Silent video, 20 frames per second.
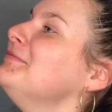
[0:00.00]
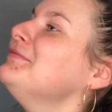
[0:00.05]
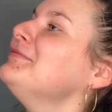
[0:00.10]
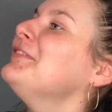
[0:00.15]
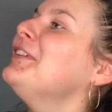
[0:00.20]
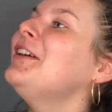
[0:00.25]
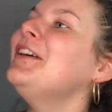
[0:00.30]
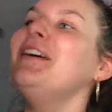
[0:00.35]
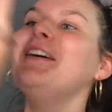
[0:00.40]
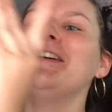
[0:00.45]

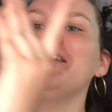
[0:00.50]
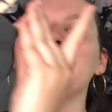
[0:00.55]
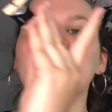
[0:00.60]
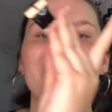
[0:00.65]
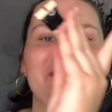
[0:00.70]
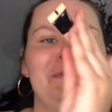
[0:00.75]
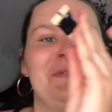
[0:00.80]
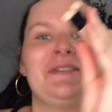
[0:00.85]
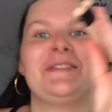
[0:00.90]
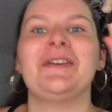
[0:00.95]
Oh,
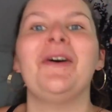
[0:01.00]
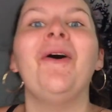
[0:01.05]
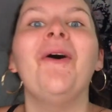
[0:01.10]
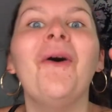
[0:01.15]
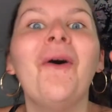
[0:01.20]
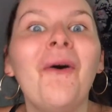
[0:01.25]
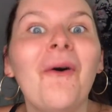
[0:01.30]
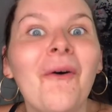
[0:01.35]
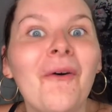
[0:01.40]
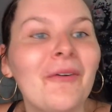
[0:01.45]
this one's
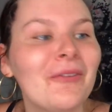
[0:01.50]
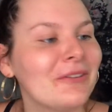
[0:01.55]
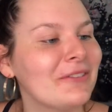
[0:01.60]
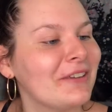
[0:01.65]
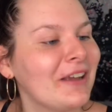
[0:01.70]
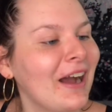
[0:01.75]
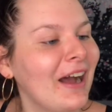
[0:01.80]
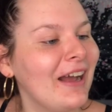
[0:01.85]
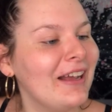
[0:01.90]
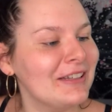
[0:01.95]
old,
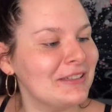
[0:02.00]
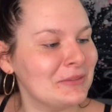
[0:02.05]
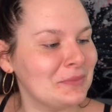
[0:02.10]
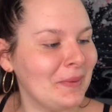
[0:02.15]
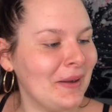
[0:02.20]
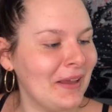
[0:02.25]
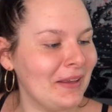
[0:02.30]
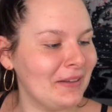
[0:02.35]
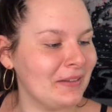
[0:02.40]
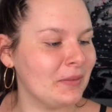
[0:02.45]
guys. It's
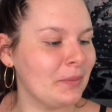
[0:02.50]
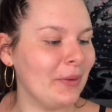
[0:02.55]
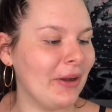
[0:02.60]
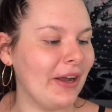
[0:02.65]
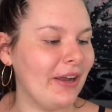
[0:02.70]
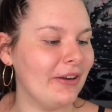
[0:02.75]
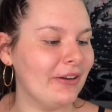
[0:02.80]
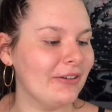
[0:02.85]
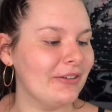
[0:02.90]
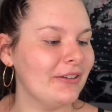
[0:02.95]
probably
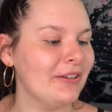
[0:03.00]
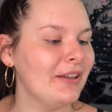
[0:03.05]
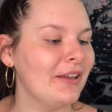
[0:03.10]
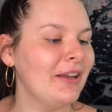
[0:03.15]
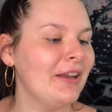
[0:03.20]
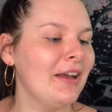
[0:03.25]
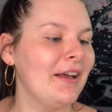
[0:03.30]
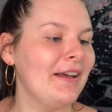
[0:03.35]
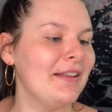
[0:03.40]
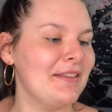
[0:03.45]
expired.
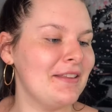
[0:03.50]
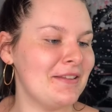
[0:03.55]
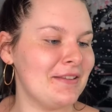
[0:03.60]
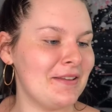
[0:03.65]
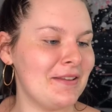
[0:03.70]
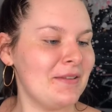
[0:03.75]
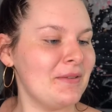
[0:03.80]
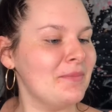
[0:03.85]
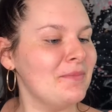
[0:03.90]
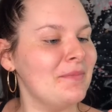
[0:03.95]
This
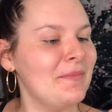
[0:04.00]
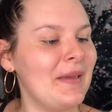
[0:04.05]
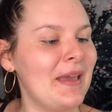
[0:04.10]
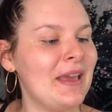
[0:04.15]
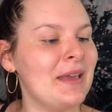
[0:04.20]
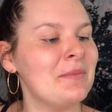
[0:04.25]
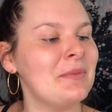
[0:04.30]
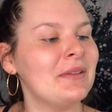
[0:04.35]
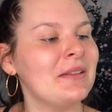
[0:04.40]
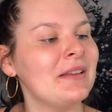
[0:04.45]
is
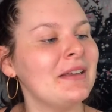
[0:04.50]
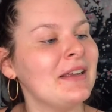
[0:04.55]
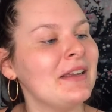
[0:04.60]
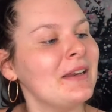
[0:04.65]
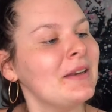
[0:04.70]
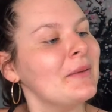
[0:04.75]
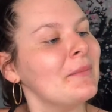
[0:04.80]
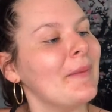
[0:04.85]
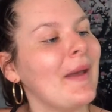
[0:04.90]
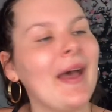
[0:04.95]

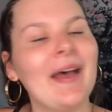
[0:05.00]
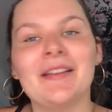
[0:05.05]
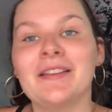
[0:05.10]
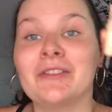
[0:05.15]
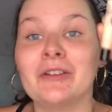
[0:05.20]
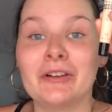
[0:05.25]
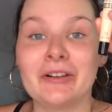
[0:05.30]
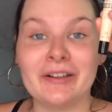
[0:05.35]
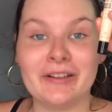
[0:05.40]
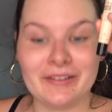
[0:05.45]
Maybelline
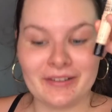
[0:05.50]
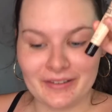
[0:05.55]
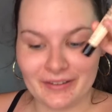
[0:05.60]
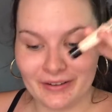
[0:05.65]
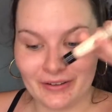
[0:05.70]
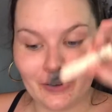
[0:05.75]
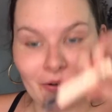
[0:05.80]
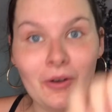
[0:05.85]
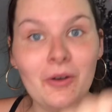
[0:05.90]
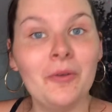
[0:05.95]
Master
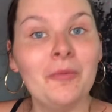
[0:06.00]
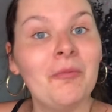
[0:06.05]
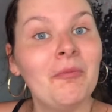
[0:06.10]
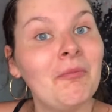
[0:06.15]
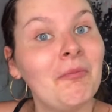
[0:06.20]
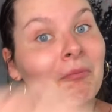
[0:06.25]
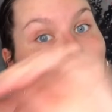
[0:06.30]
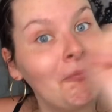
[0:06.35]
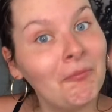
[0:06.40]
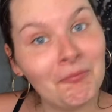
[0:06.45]
Conceal.
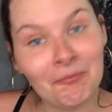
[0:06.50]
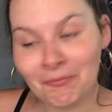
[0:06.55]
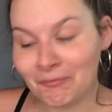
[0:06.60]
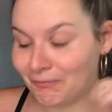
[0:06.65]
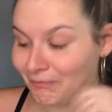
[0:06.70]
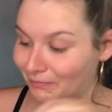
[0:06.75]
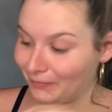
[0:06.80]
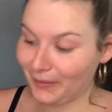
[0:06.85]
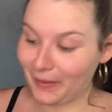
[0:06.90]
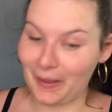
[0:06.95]

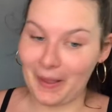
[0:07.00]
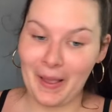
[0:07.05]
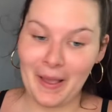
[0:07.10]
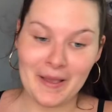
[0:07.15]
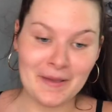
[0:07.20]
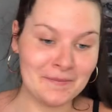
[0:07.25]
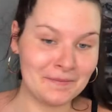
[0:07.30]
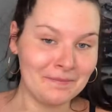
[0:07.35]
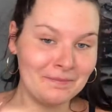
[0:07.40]
Okay.